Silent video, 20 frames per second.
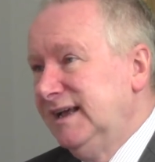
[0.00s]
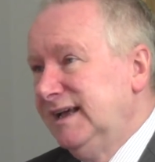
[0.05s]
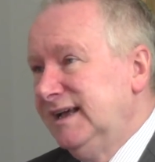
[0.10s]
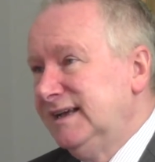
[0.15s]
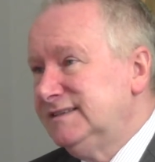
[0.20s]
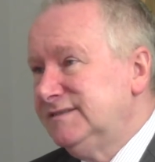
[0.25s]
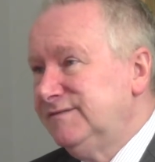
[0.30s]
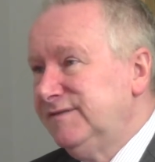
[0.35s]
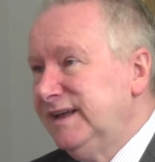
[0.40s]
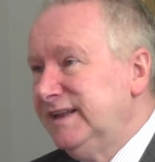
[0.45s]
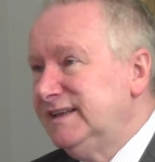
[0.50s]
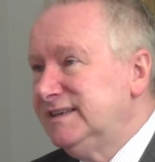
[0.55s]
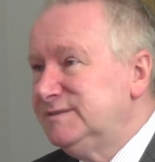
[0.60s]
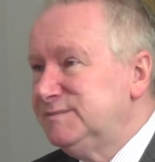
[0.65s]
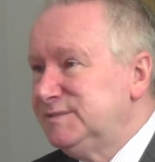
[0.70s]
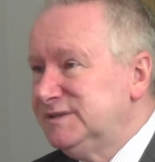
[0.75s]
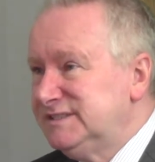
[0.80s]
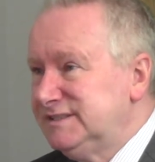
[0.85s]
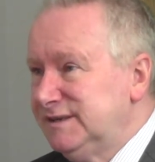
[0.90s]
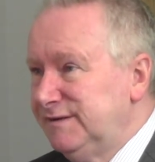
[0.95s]
has a very
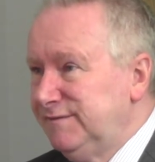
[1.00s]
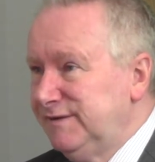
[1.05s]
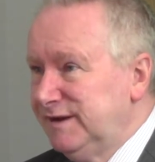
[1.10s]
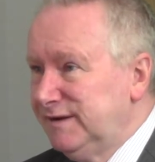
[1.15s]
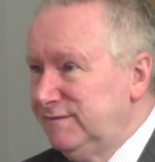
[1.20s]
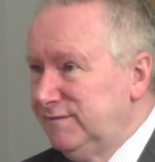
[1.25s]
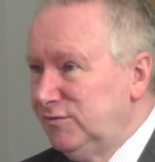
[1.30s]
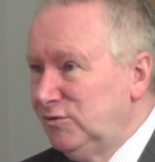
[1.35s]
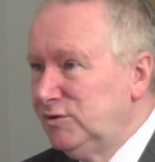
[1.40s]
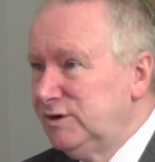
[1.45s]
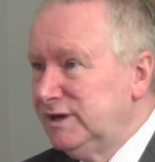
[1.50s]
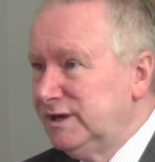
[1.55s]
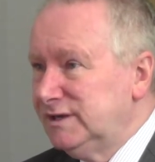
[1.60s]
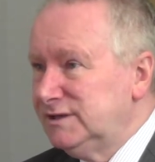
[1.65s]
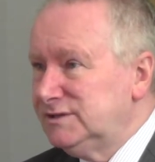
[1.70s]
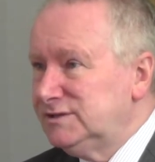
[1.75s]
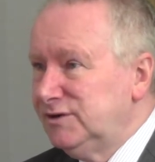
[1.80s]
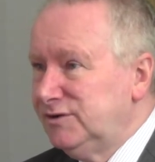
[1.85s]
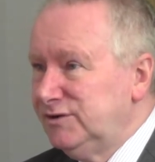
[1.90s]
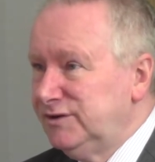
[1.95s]
specific
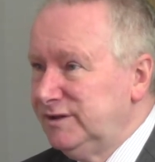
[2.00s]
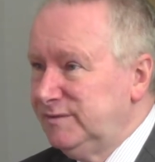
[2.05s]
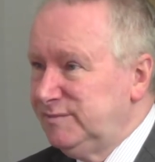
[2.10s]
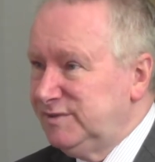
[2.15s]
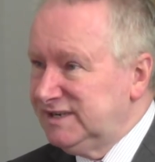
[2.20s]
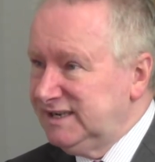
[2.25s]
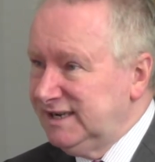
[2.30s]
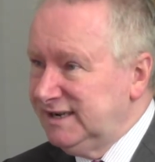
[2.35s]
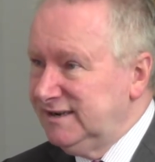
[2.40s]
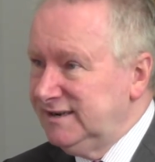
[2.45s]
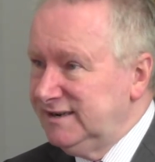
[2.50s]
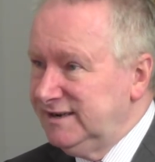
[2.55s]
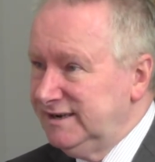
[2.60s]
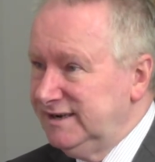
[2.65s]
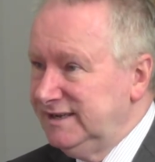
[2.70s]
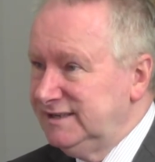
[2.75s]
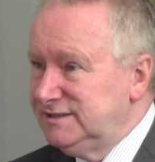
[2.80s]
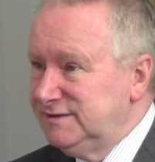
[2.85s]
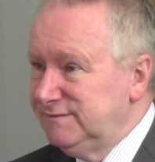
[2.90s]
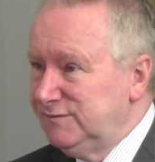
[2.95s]
focus on the particular
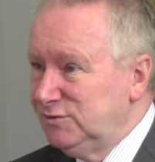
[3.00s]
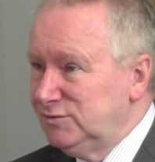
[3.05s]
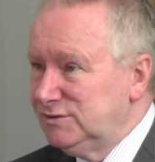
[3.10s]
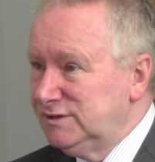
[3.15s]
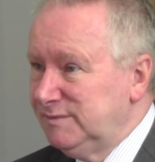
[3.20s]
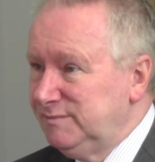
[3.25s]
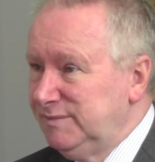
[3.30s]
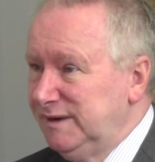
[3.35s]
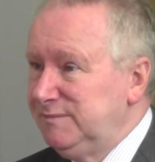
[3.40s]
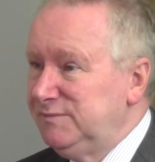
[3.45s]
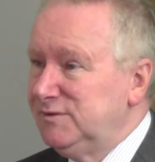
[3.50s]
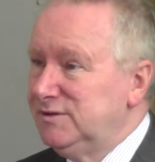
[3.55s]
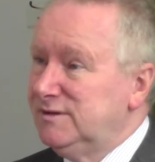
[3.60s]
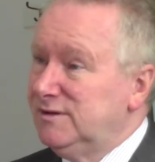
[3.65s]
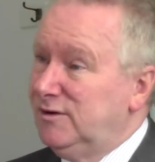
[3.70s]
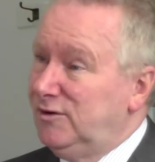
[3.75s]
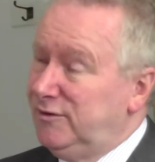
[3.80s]
needs of older people.